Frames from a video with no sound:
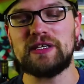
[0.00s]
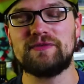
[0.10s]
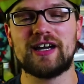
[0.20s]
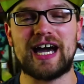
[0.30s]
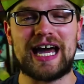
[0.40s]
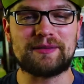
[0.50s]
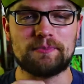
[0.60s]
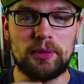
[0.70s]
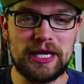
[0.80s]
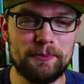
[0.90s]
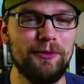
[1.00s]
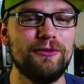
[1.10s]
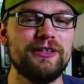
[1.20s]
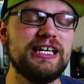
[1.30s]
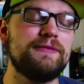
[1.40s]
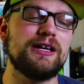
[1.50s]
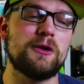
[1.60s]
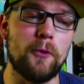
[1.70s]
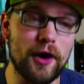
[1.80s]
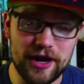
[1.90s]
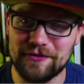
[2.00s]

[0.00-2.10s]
we've got people leaving one